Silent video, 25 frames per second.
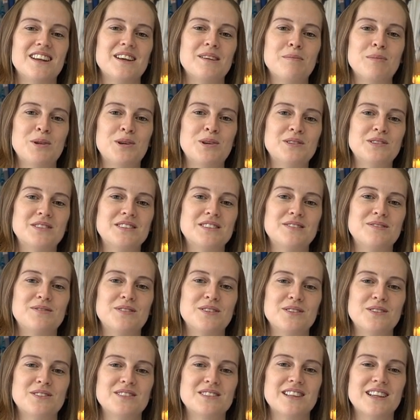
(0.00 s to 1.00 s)
like blogs
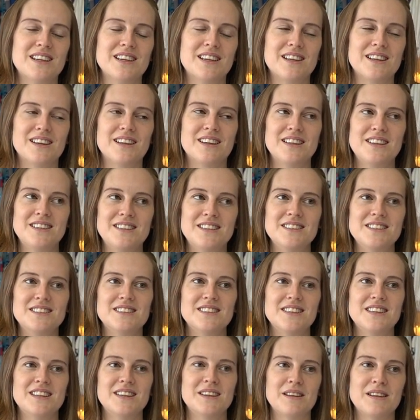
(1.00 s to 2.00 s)
feels like a 90s
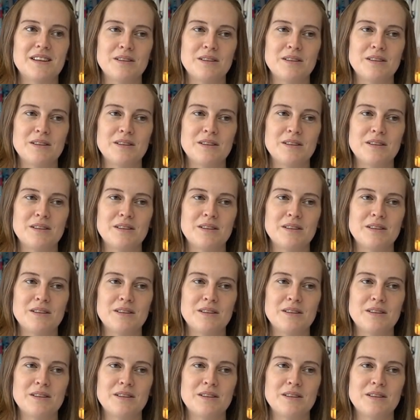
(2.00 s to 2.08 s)
thing,